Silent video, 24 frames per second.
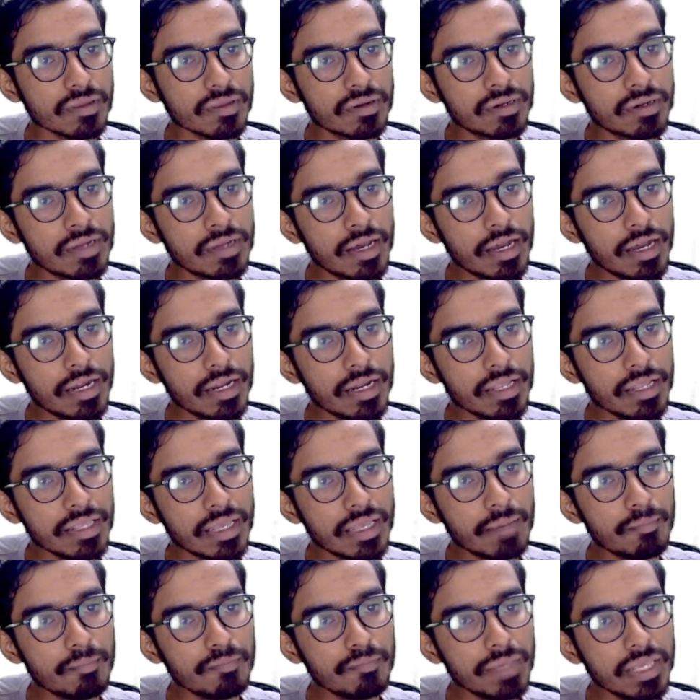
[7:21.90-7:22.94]
dot
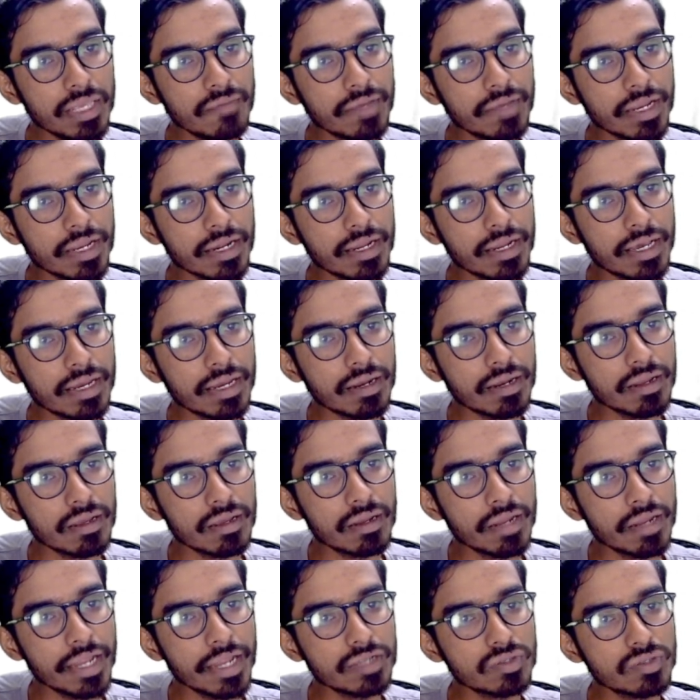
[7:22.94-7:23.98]
mb vector,
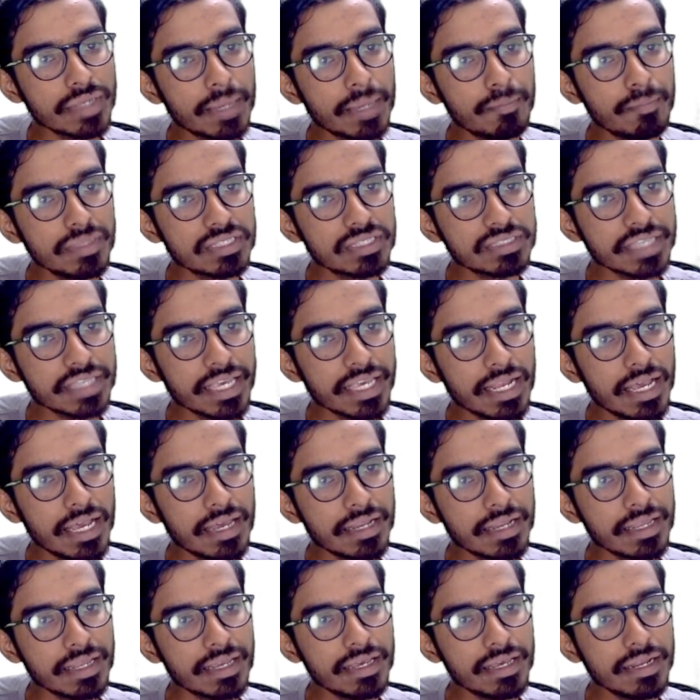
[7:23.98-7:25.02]
right? So m is a scalar
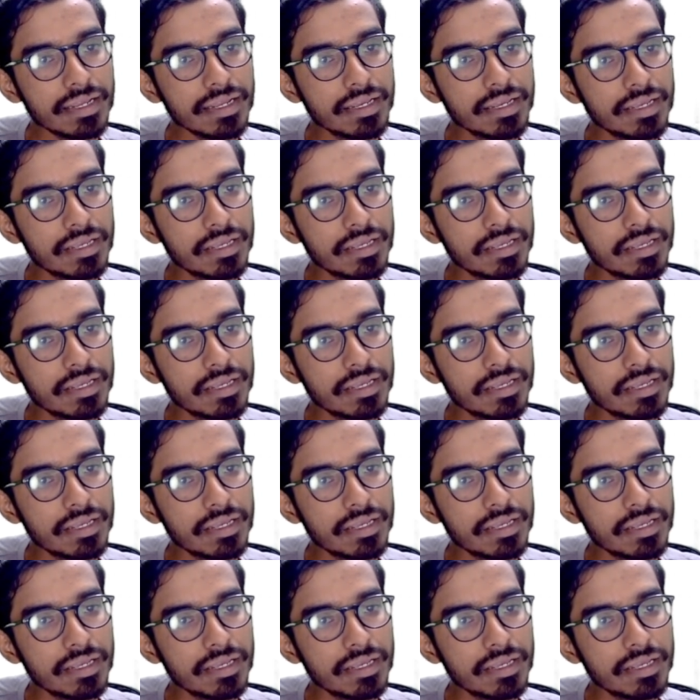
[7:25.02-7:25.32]
here.